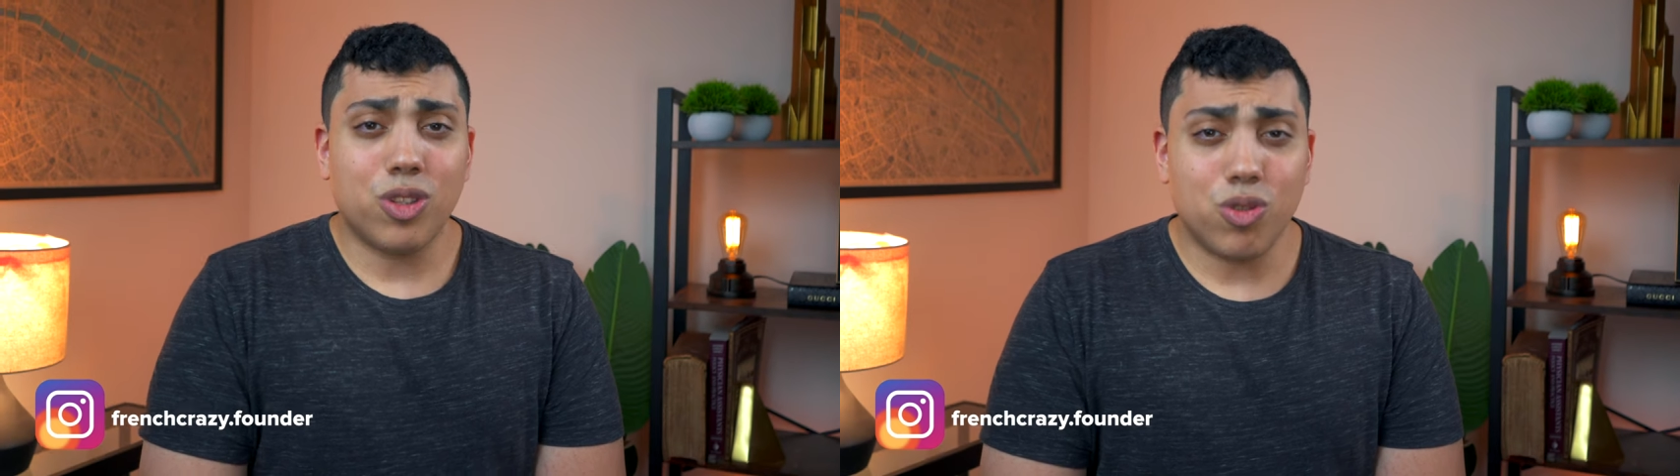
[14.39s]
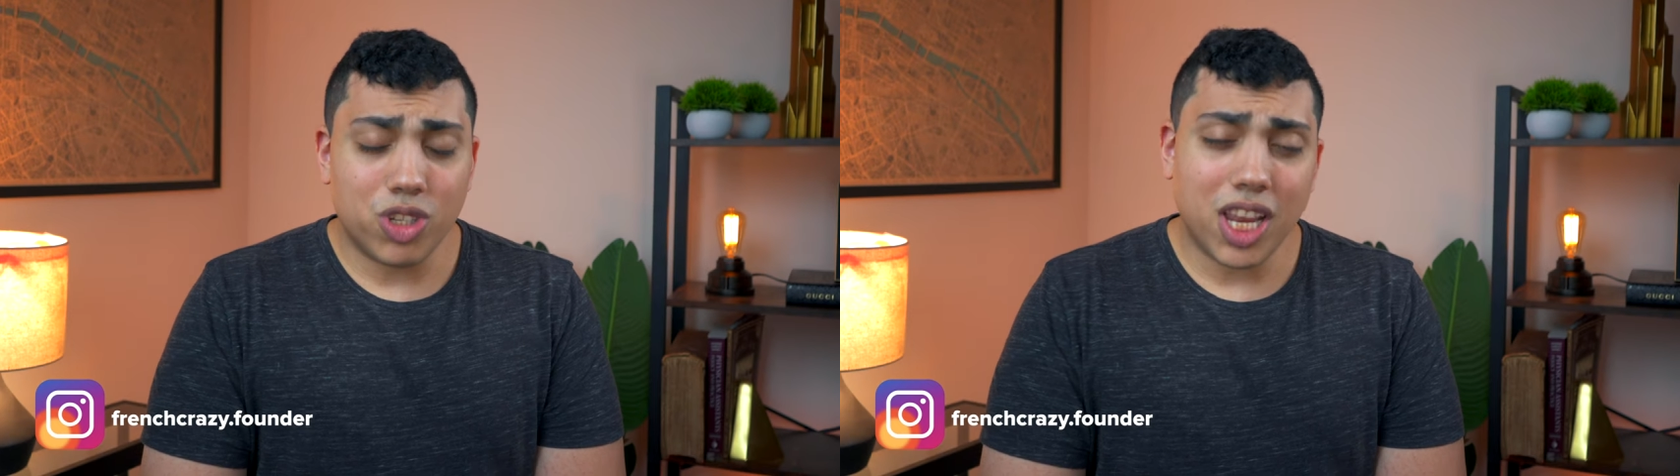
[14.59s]

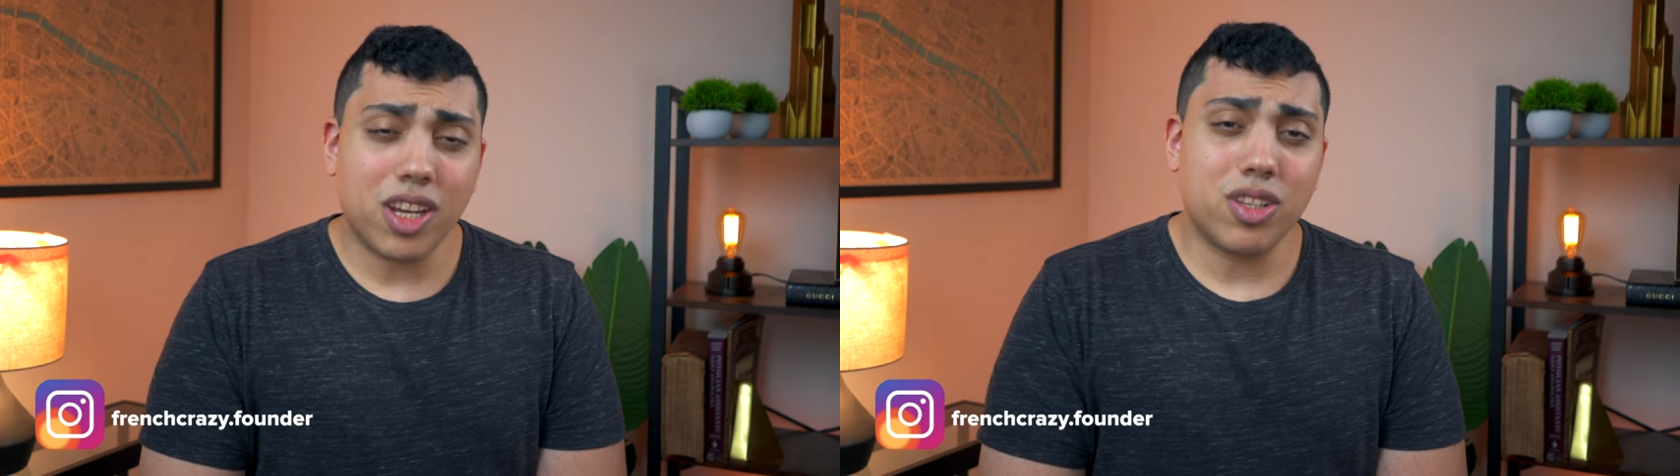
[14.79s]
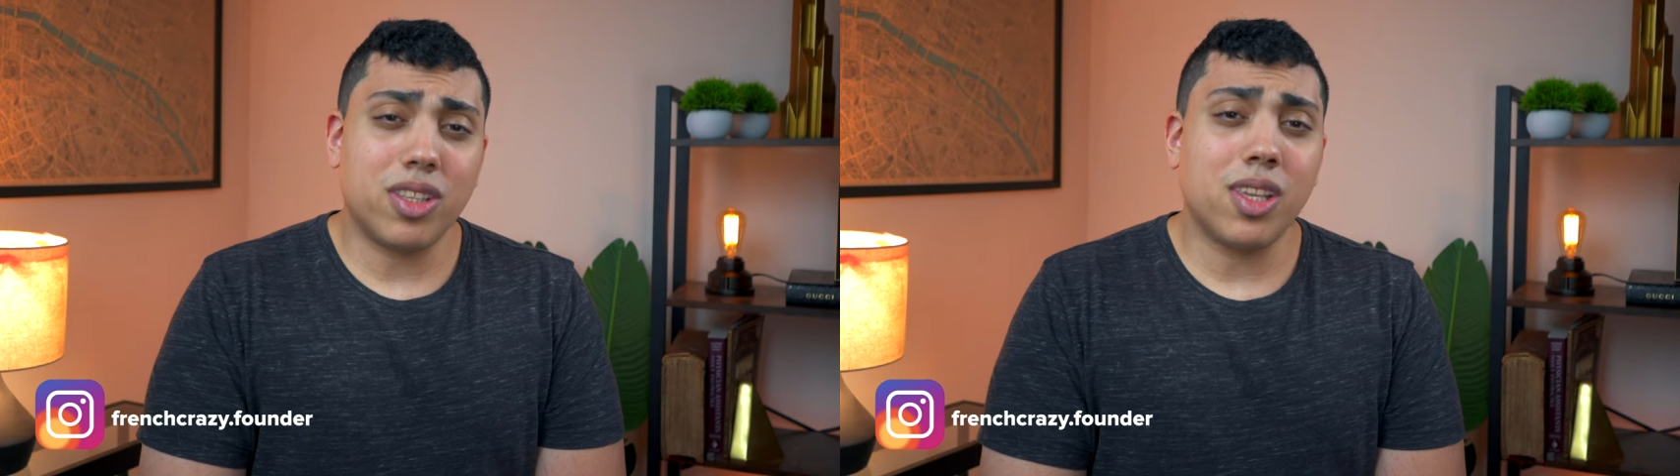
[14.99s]
to
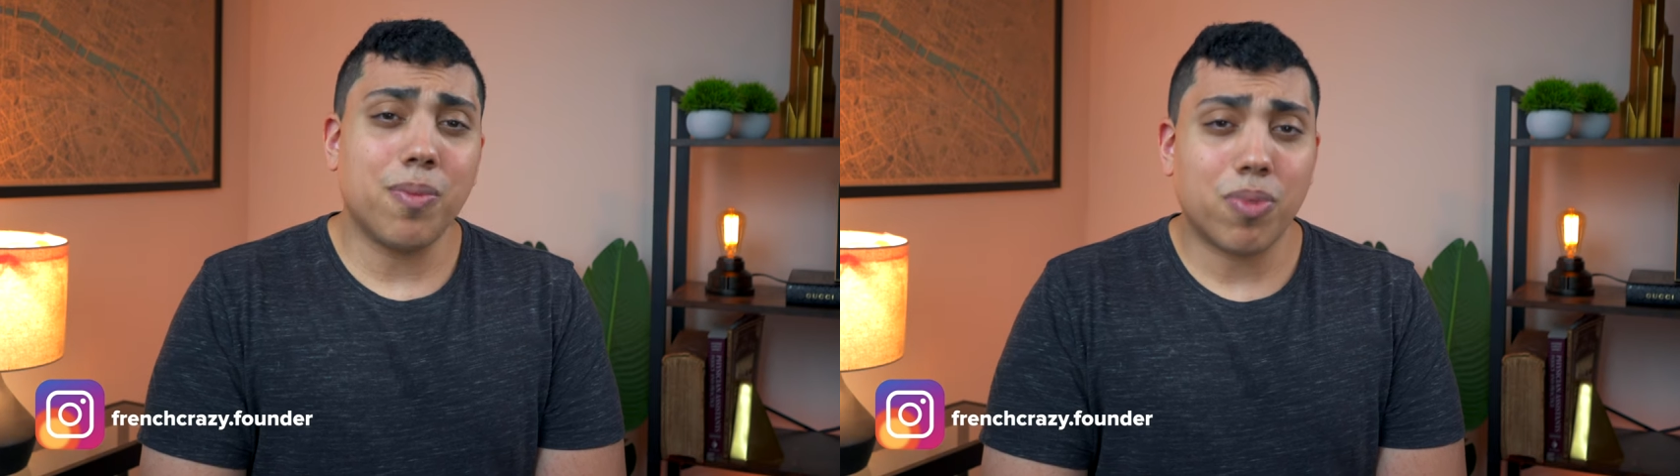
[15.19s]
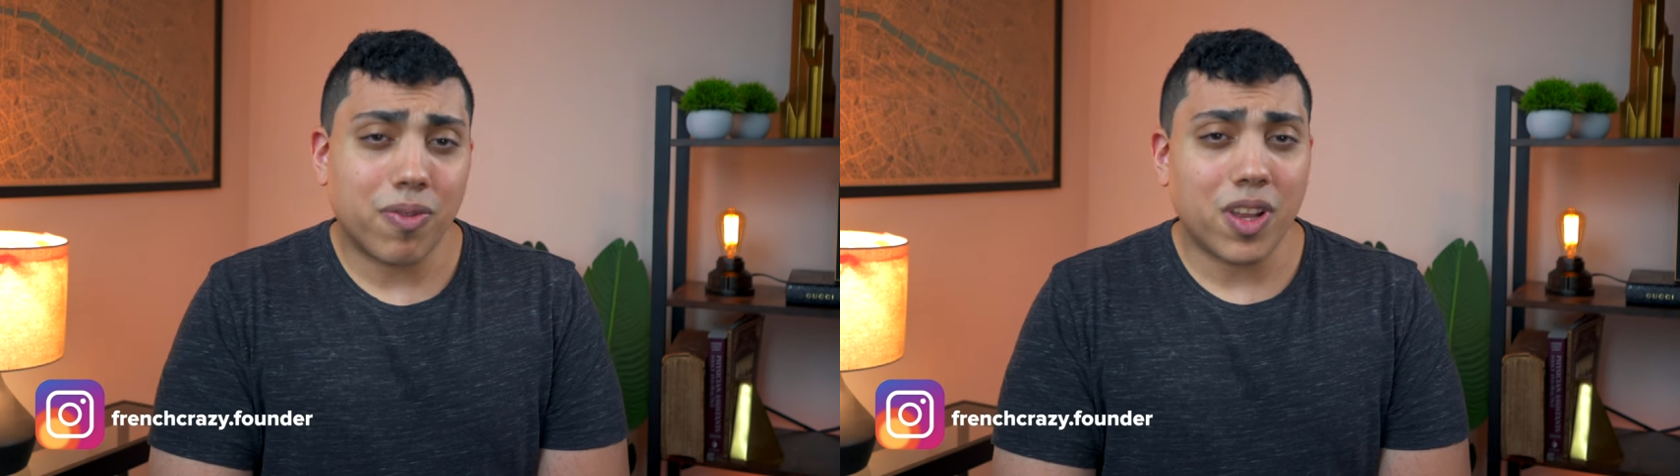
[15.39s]
change
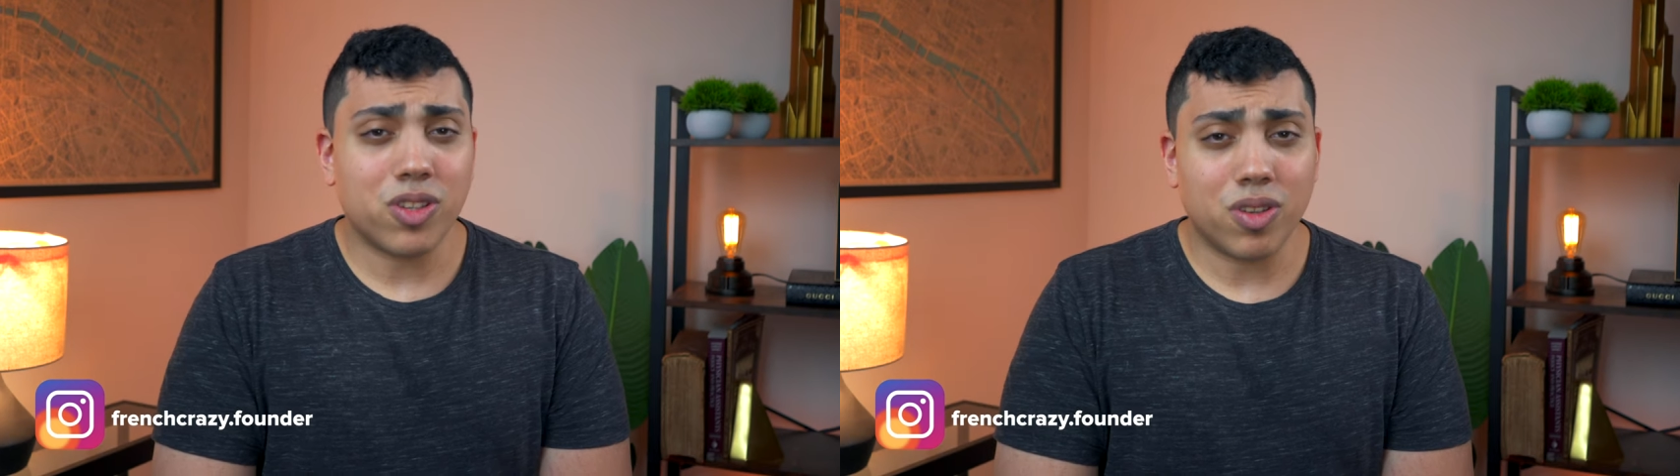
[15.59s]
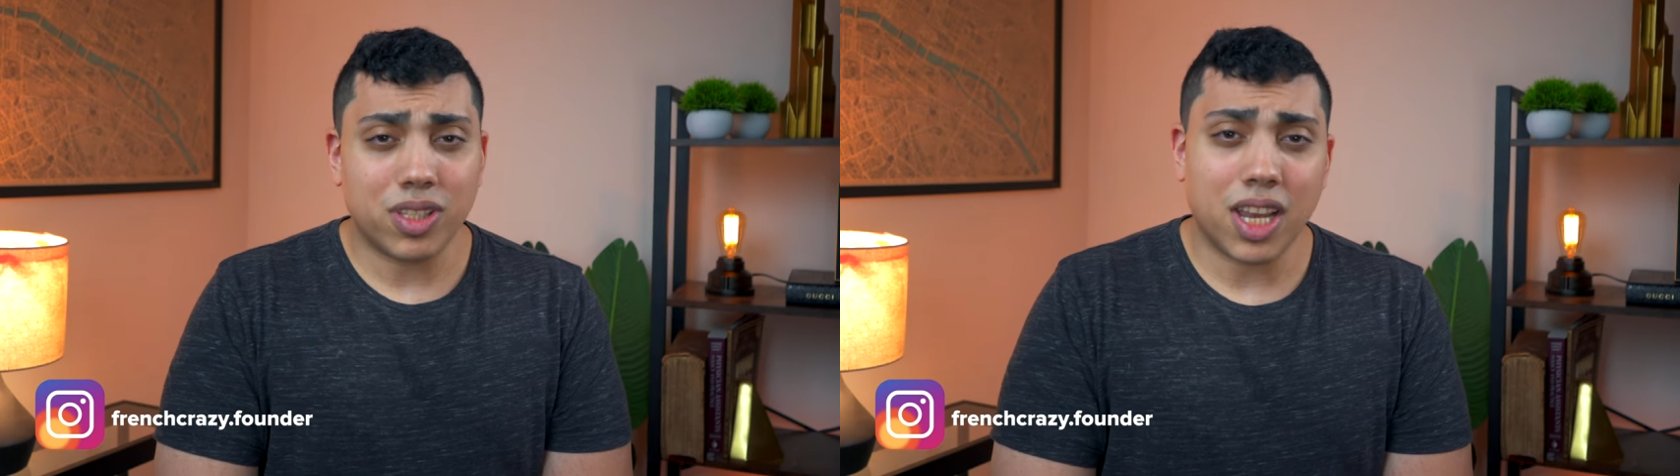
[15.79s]
the
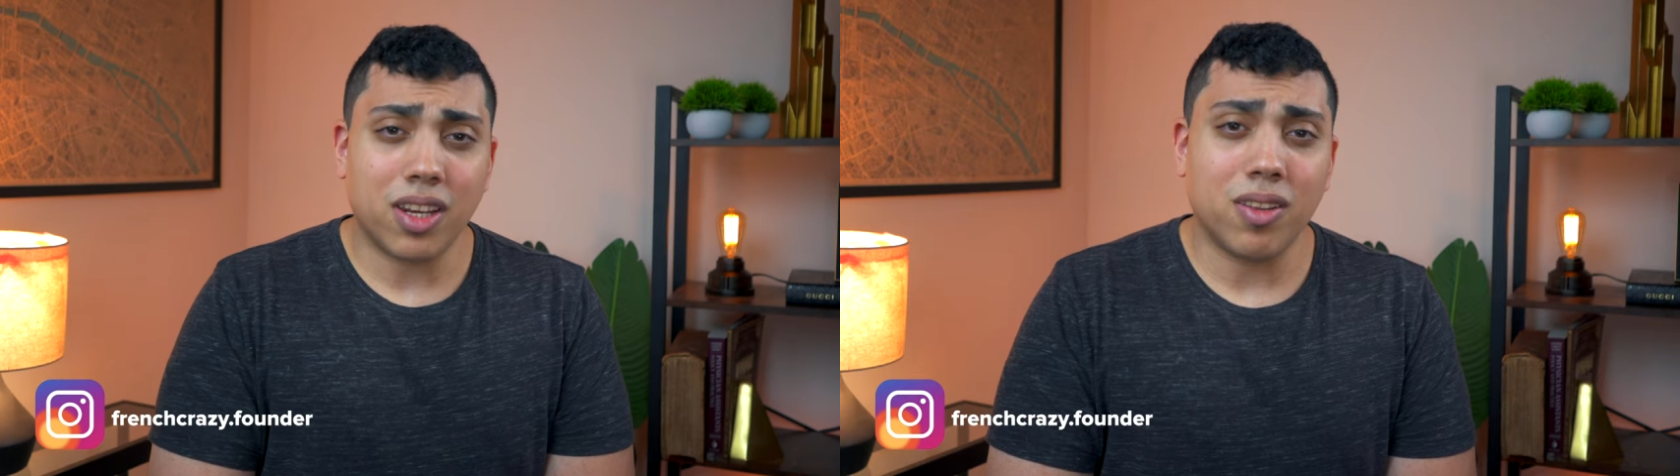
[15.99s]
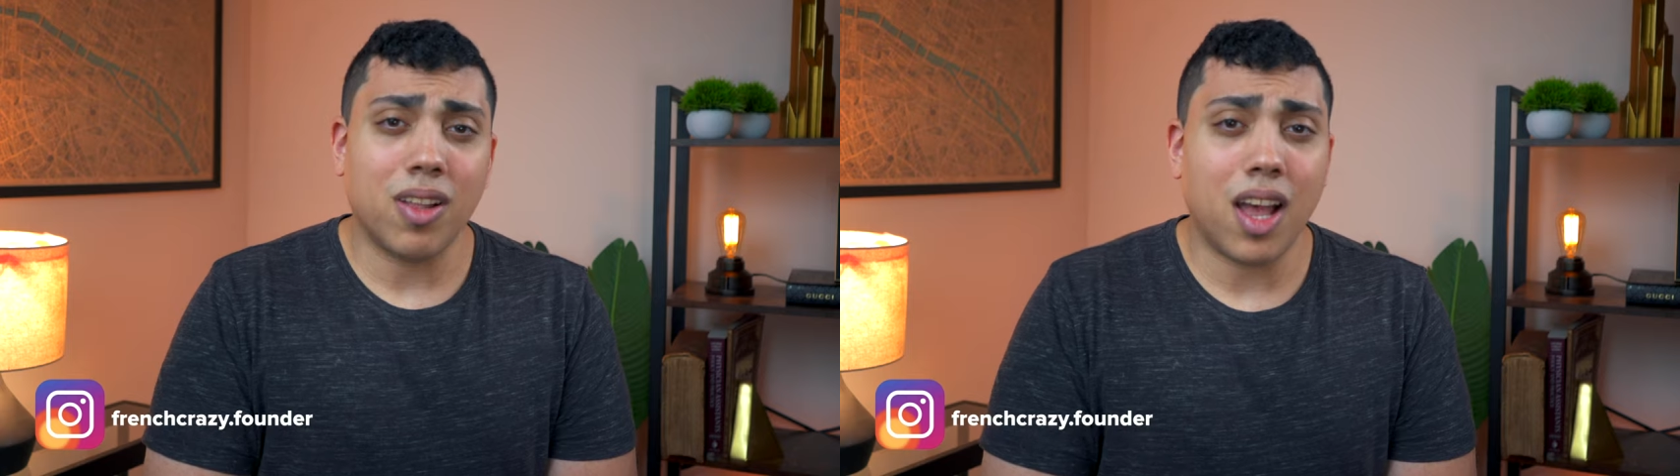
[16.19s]
professional
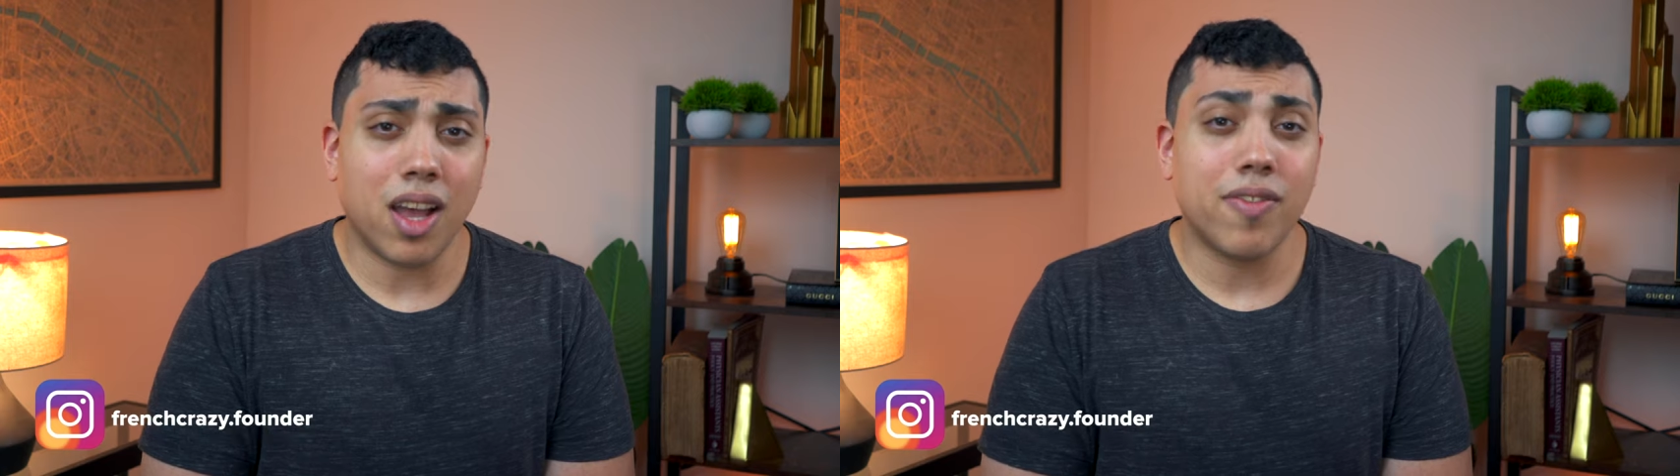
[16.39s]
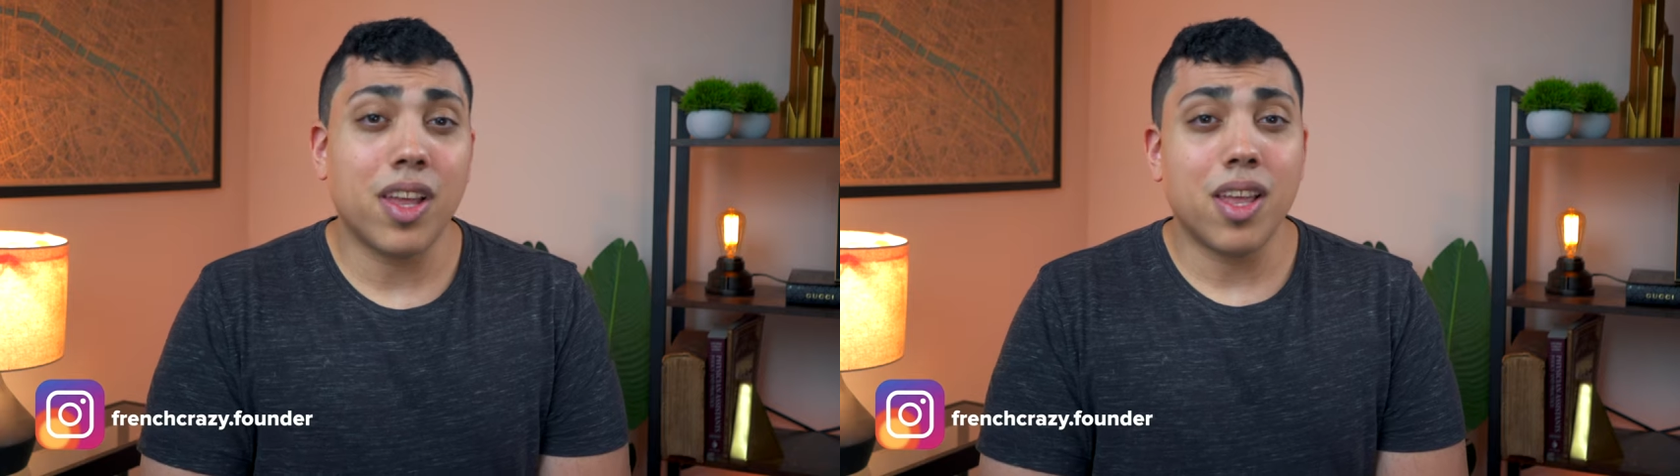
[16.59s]
title
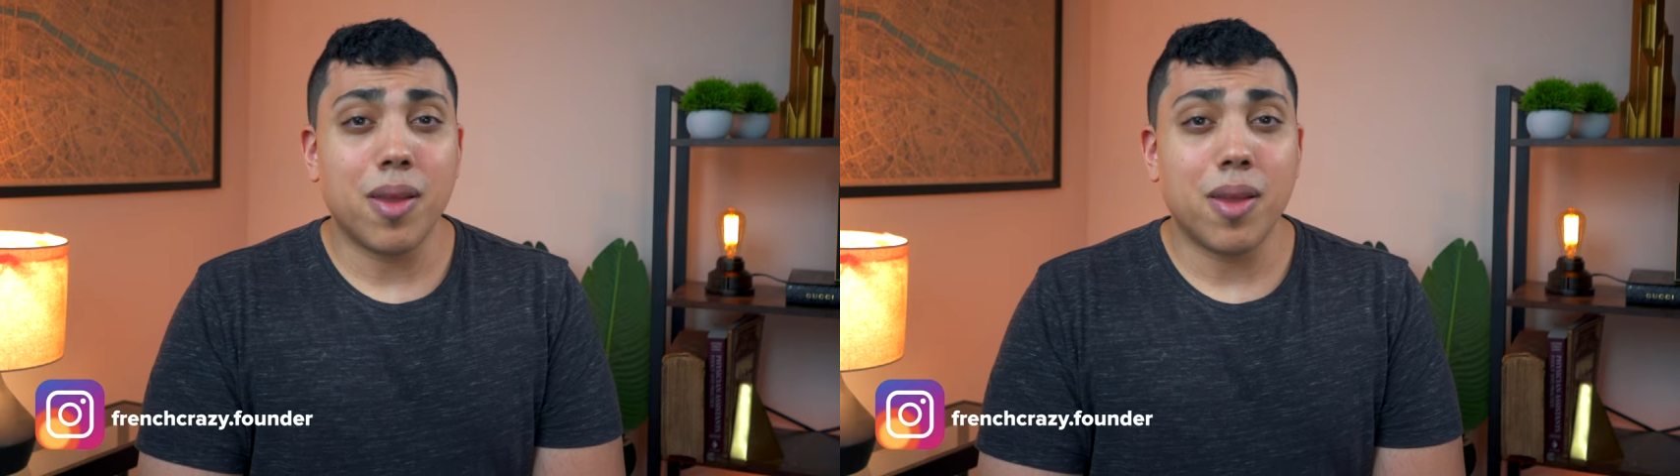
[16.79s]
of